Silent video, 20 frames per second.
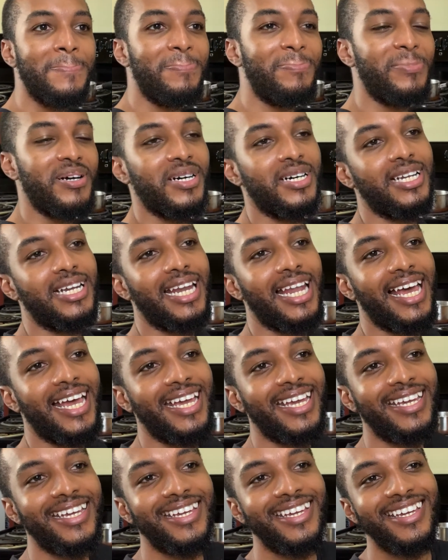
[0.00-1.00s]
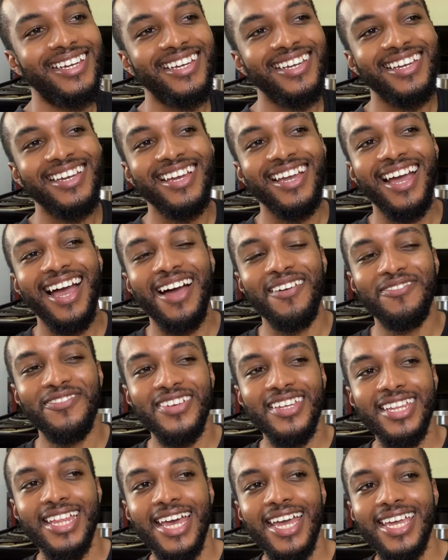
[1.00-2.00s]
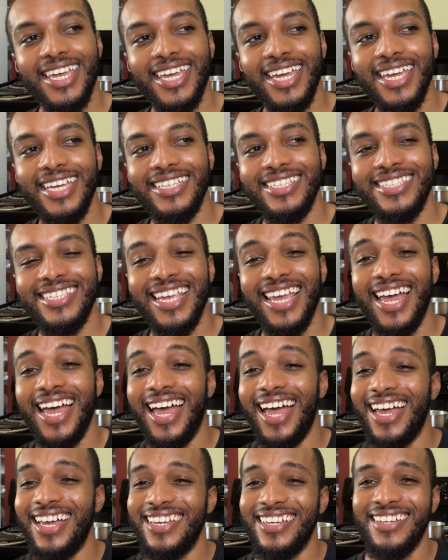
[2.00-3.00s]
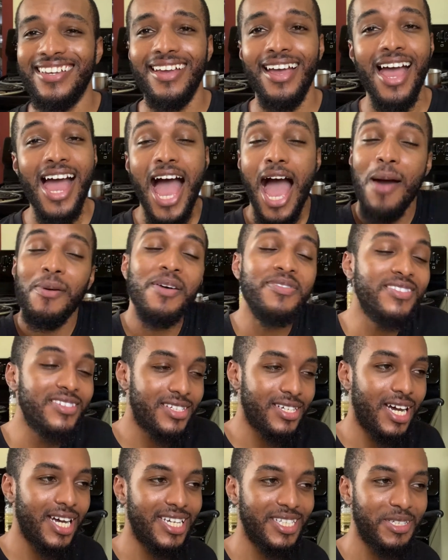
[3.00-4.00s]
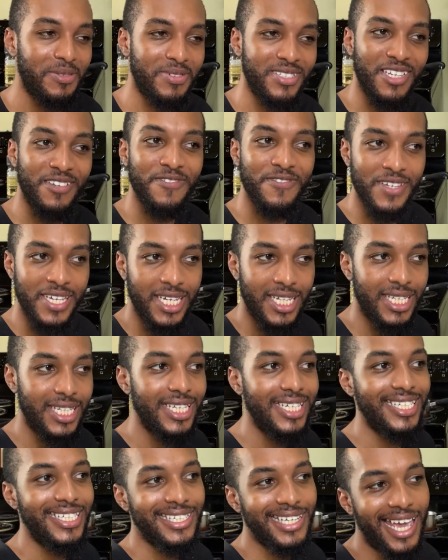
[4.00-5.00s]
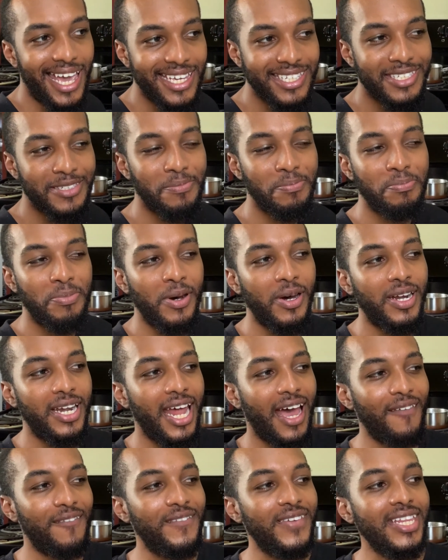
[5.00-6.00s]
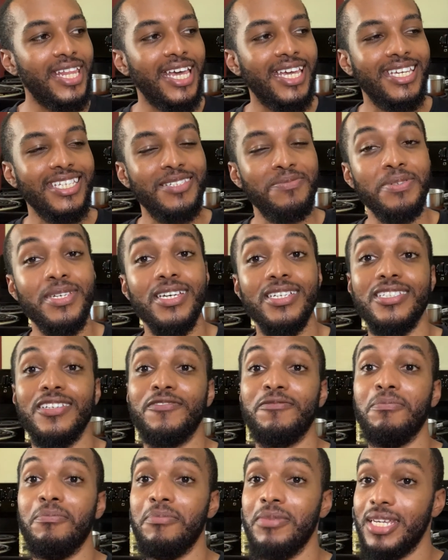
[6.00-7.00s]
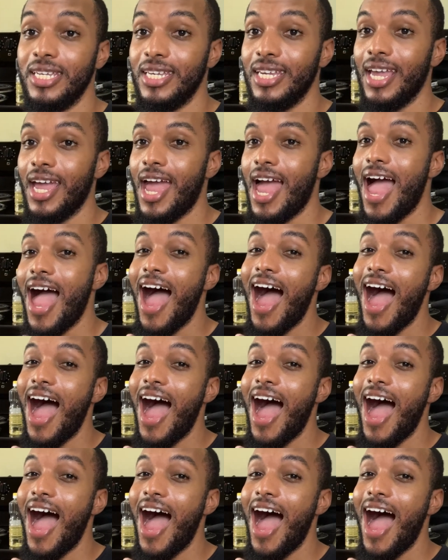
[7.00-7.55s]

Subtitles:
But like, I feel like it. I'm gonna have to chalk it up as a fail, yes, but I feel like it's because of me.